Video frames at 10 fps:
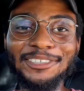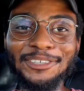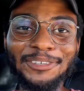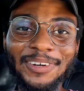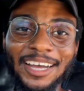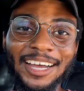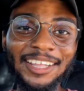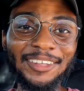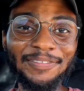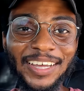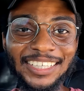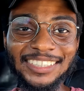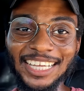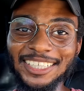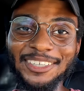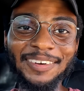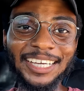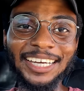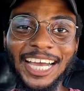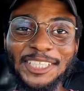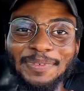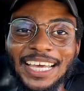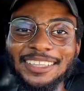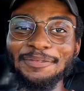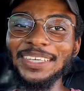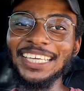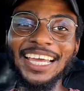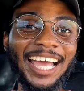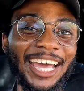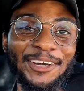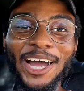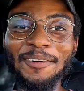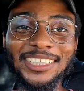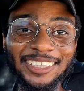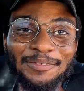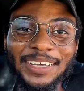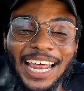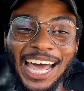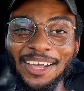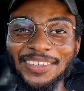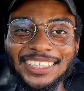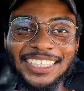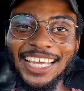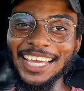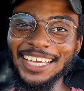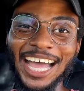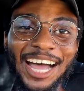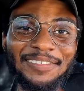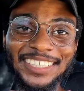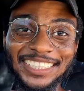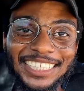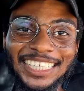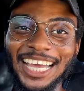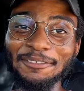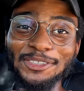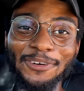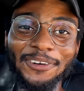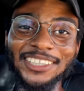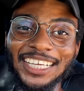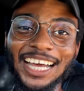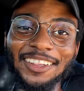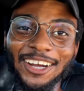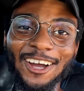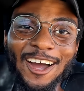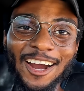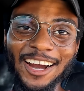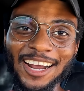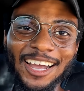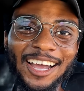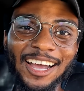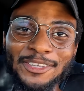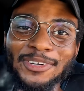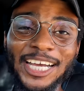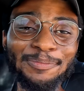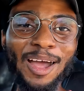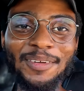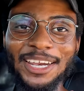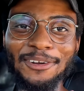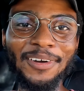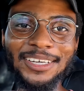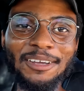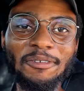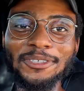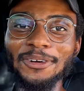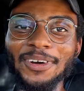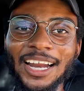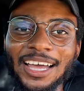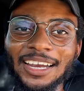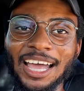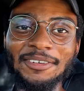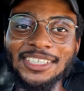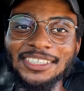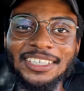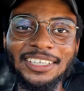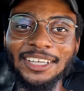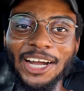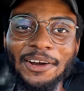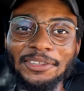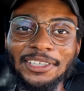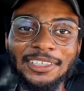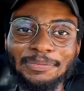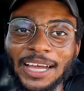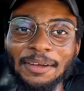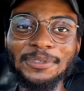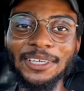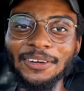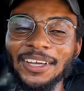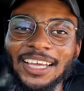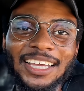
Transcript: to uh, the fellas that did recognize me at the meet. I know I was a little bit out of it today. Obviously, I was focusing on the car. Uh, you guys probably had no idea what was going on. I was just sitting in the car with the hood pop. So